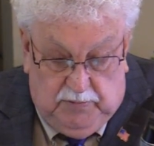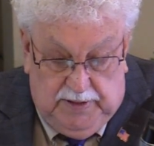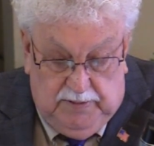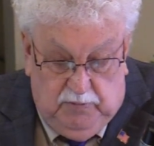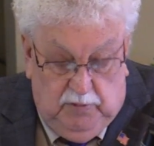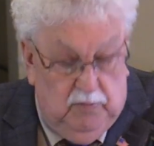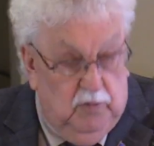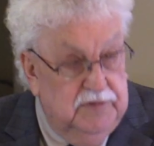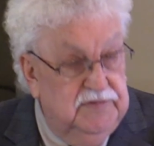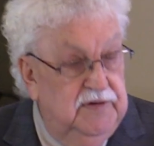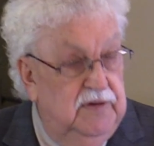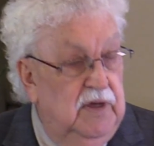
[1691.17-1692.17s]
Well, wh
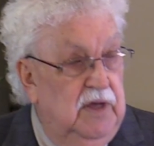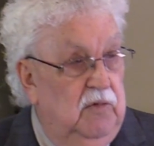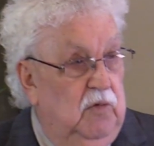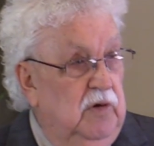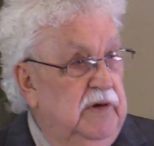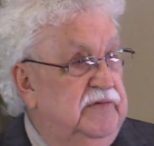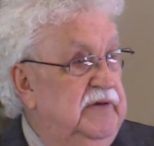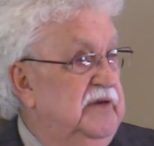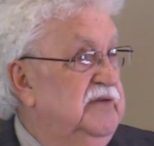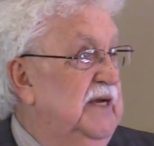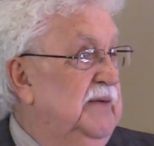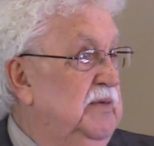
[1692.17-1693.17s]
what's the, where is the
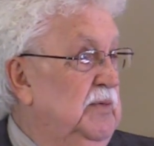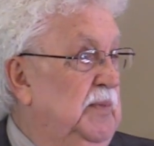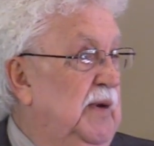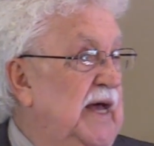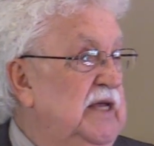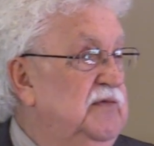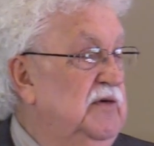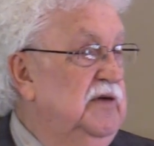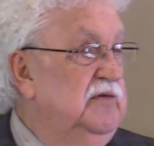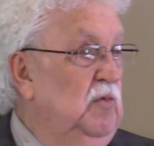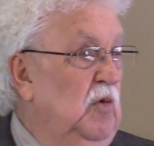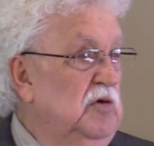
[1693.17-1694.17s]
acceptable place for
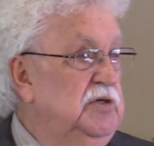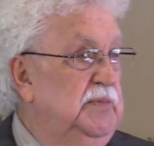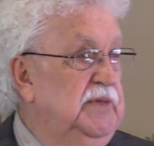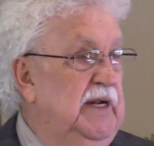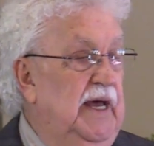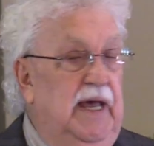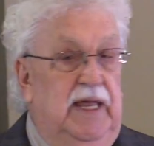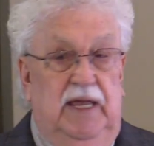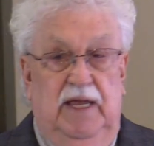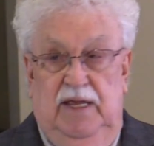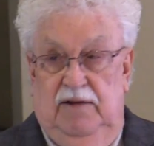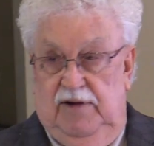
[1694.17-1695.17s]
us to worship today?
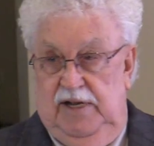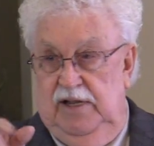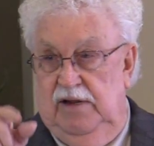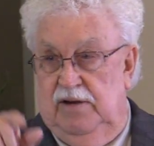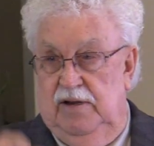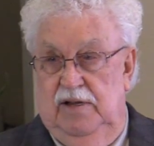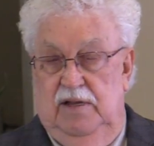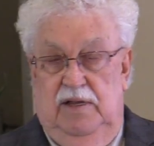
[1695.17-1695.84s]
Right here.